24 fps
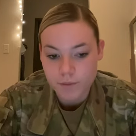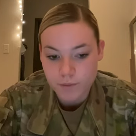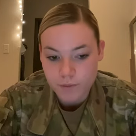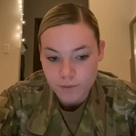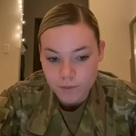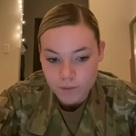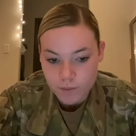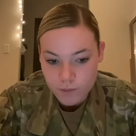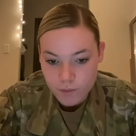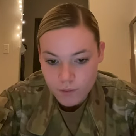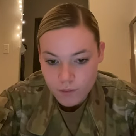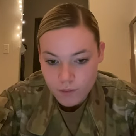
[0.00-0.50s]

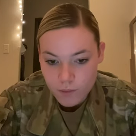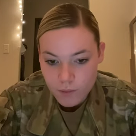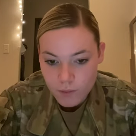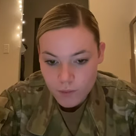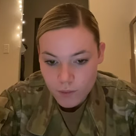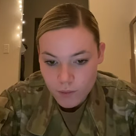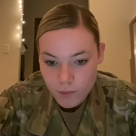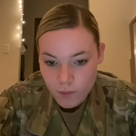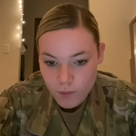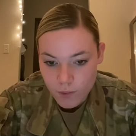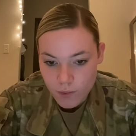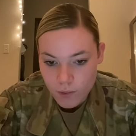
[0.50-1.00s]

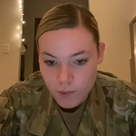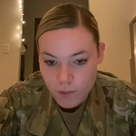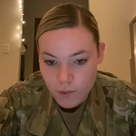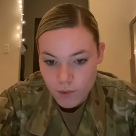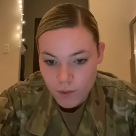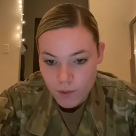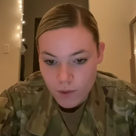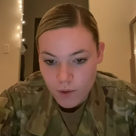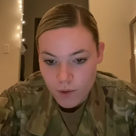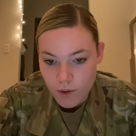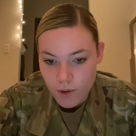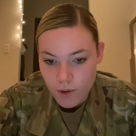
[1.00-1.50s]

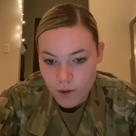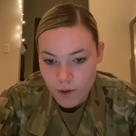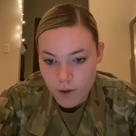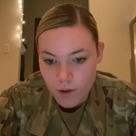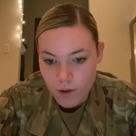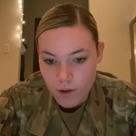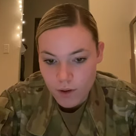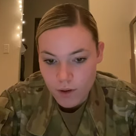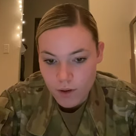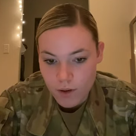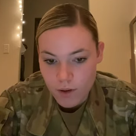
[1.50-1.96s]
Nobody speaks.